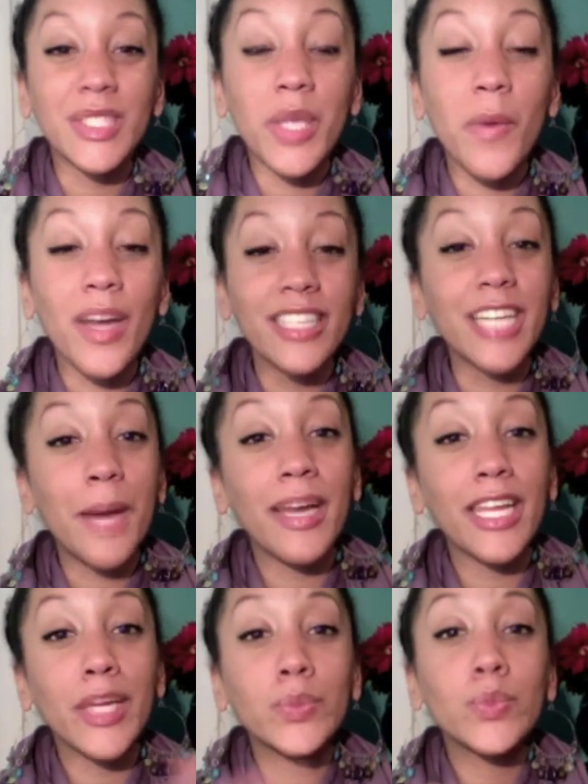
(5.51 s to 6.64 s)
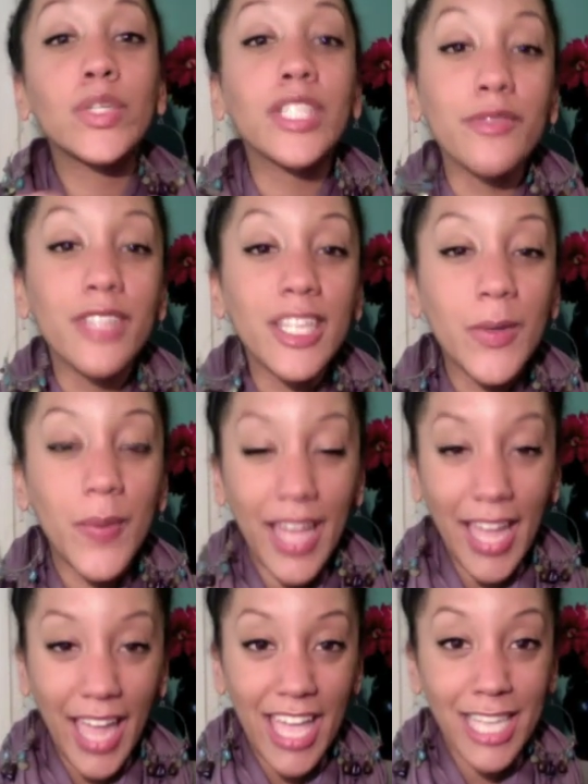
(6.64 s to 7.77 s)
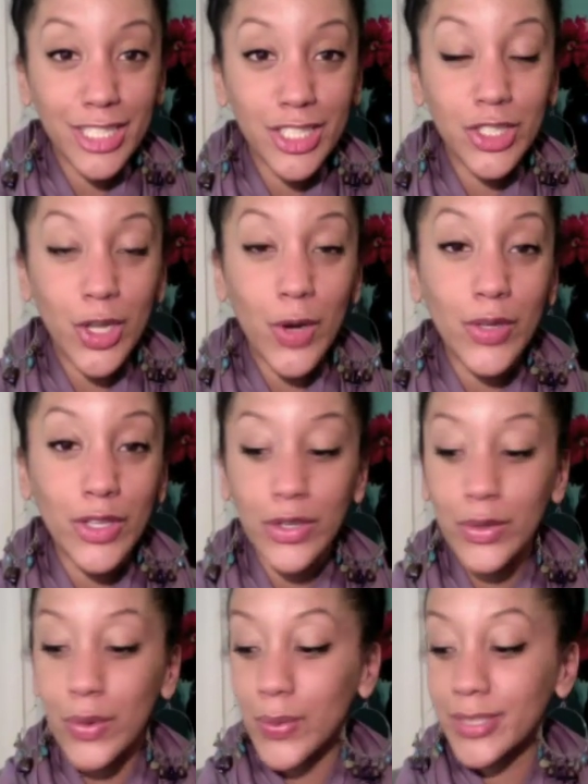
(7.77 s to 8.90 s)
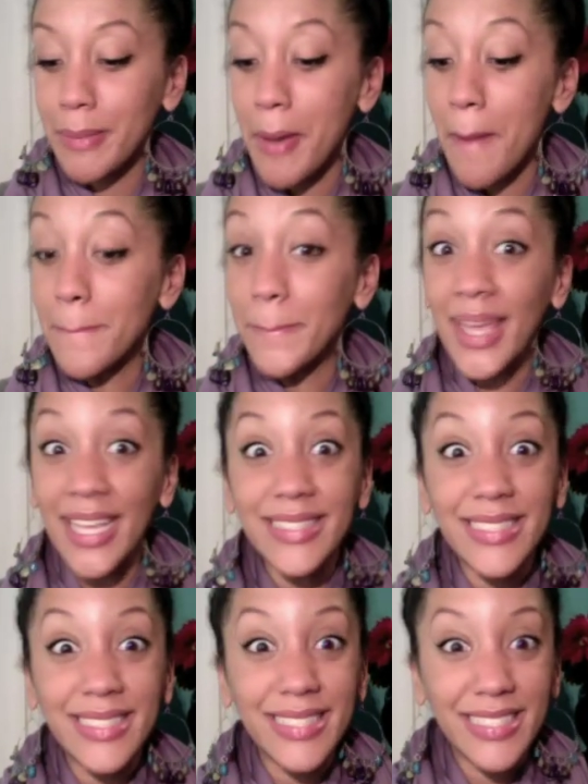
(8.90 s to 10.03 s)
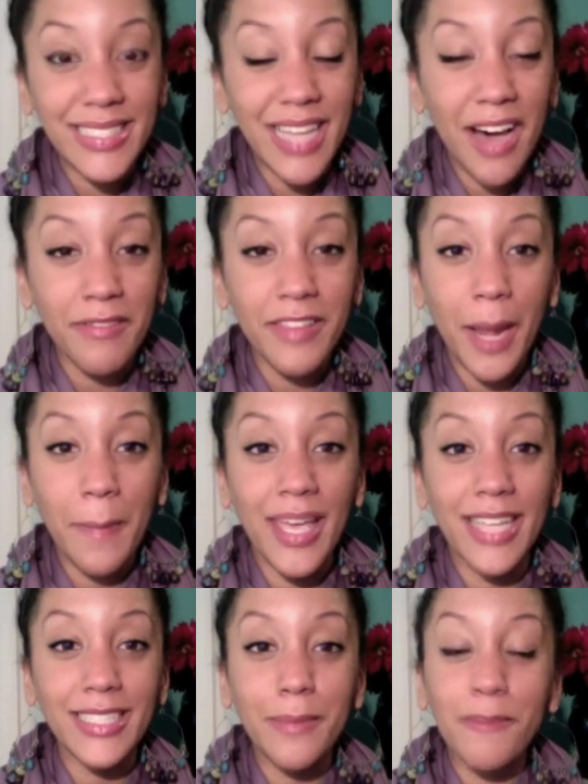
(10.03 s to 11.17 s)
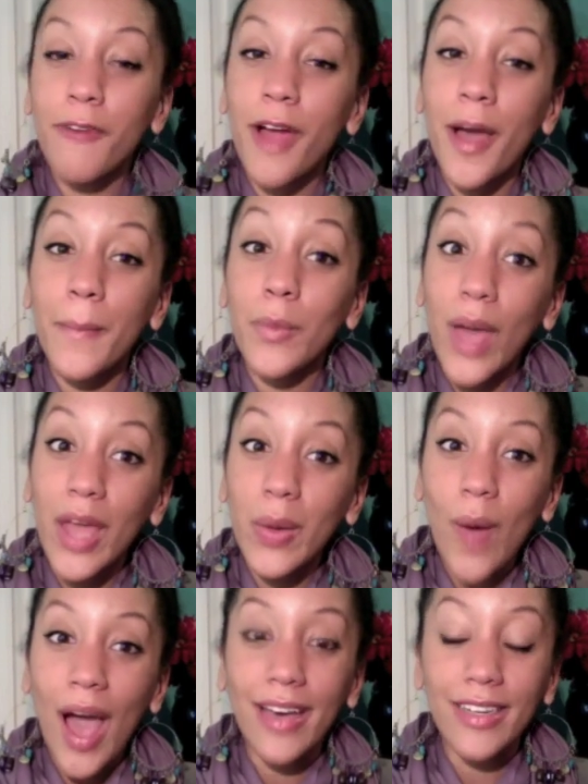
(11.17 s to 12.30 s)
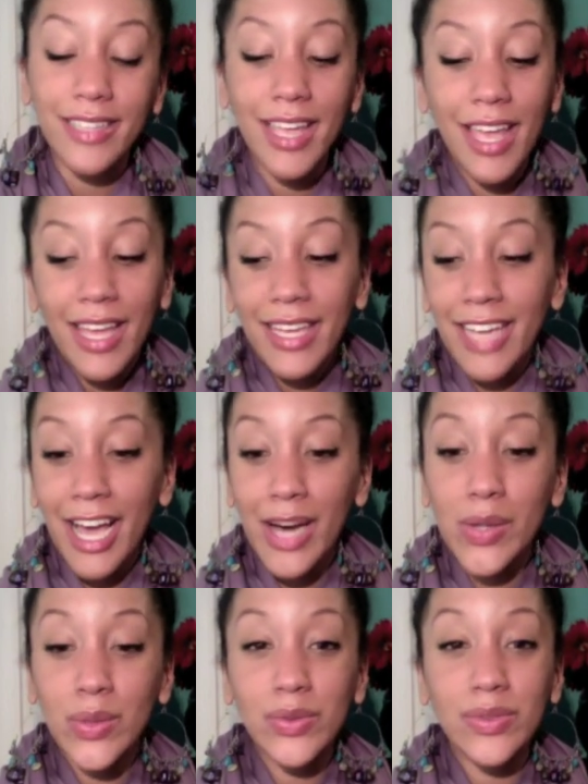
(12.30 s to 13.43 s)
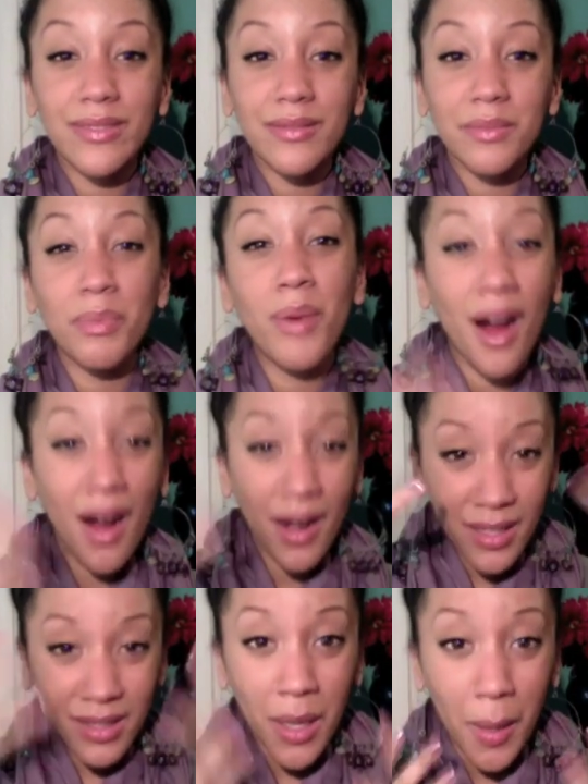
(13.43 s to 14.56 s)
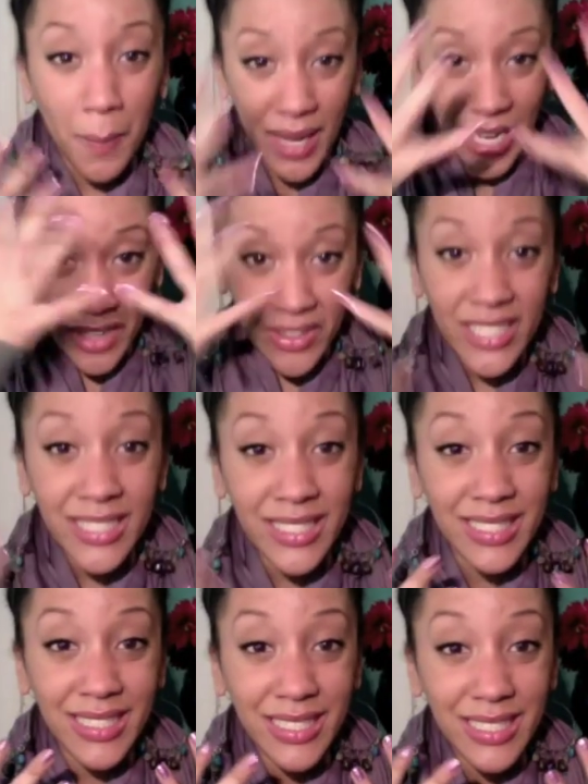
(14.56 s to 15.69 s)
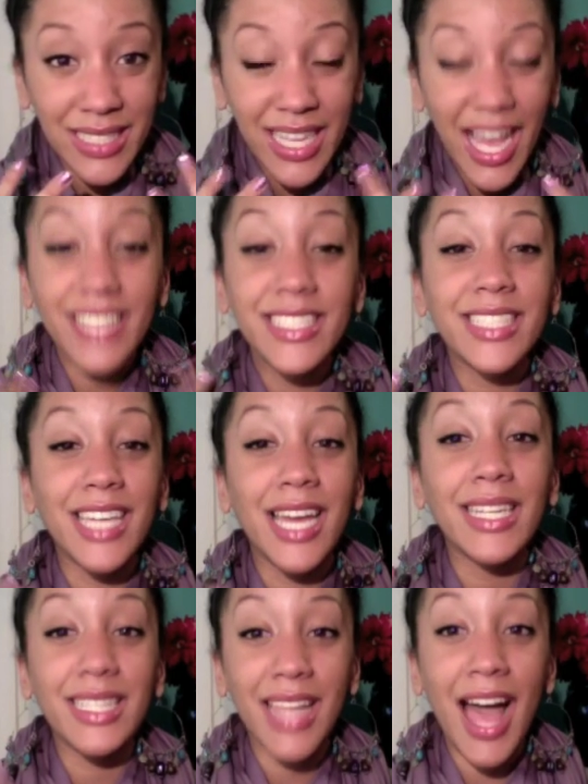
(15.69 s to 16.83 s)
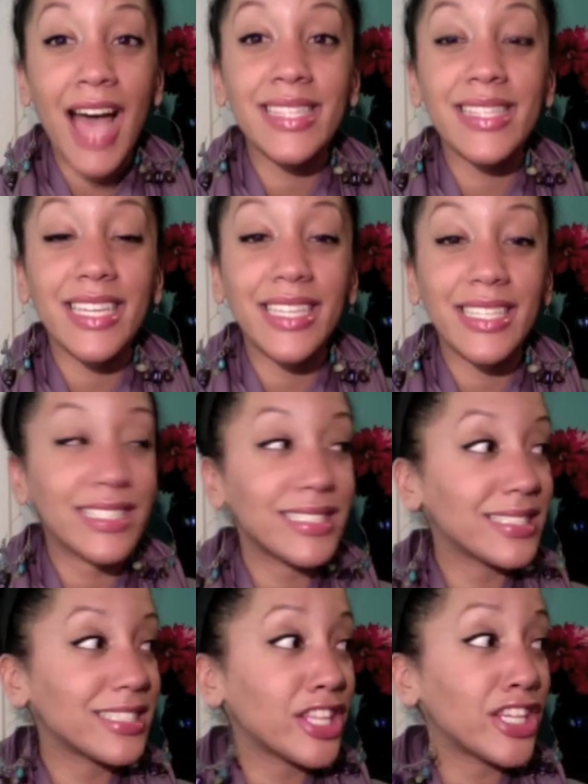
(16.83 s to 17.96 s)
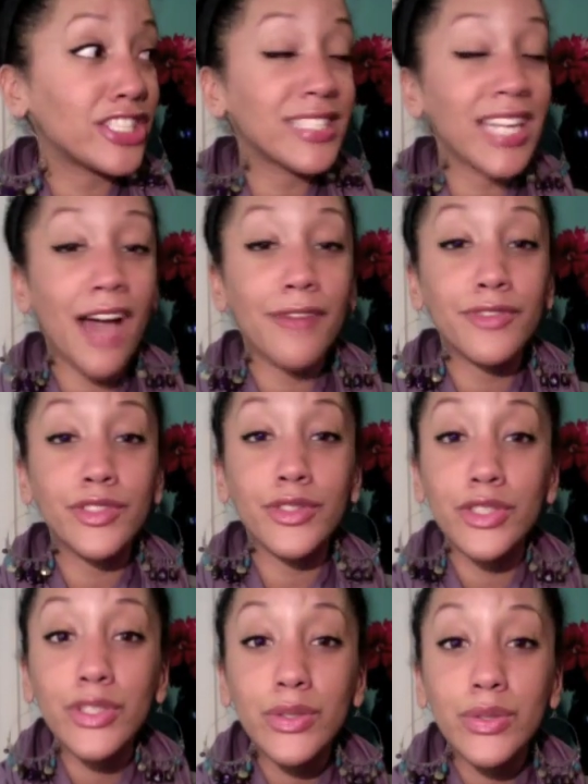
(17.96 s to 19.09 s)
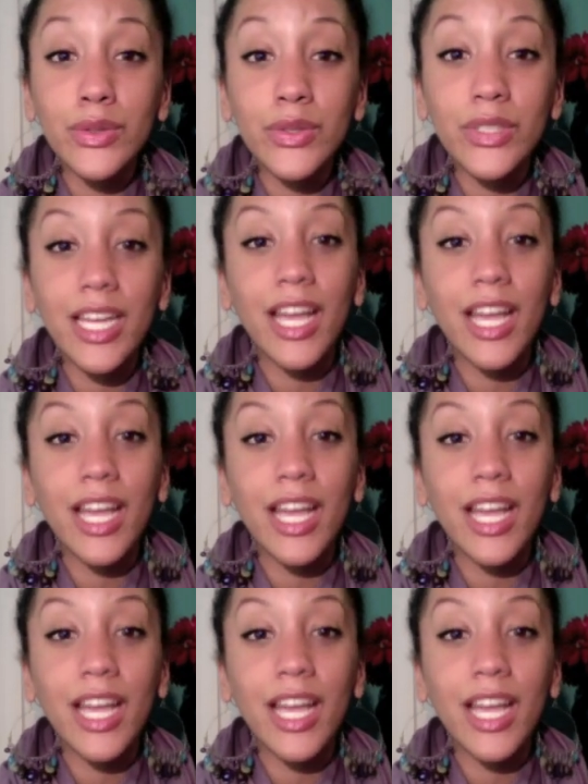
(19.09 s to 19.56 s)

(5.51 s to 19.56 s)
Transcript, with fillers: So I wanted to come on here really quick and show you some amazing stuff that I picked up from Wet n' Wild. Now, pardon the appearance. I just got a class. It is Thursday afternoon